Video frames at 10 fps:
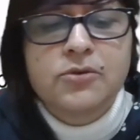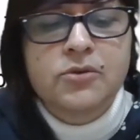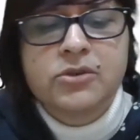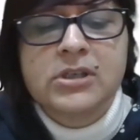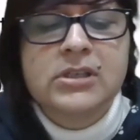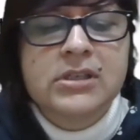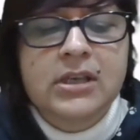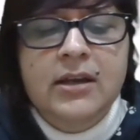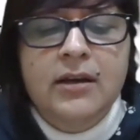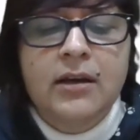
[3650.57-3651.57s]
So Surjit
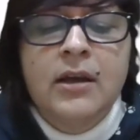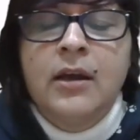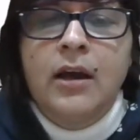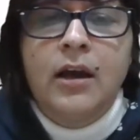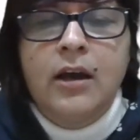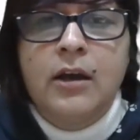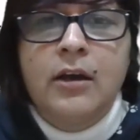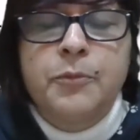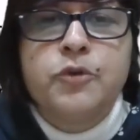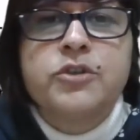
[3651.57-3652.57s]
Sinha
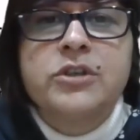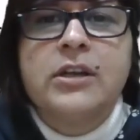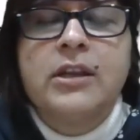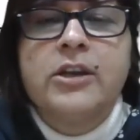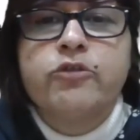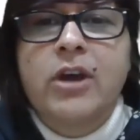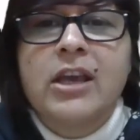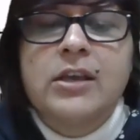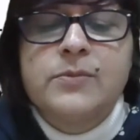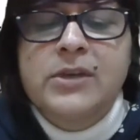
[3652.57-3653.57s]
posted the
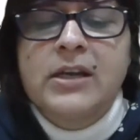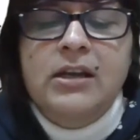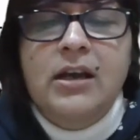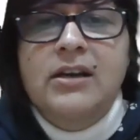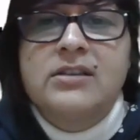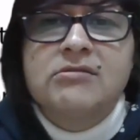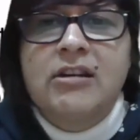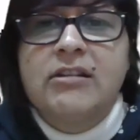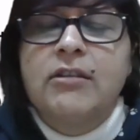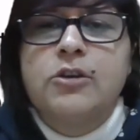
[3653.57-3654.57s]
tribes and caste
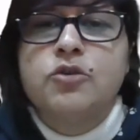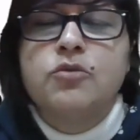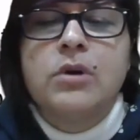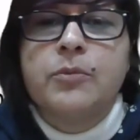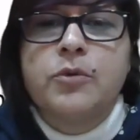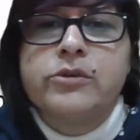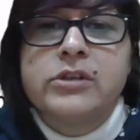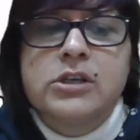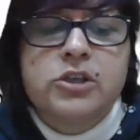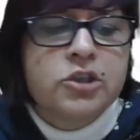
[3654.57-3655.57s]
at the two
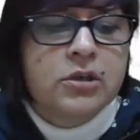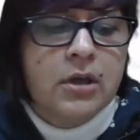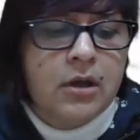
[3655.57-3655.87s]
opposite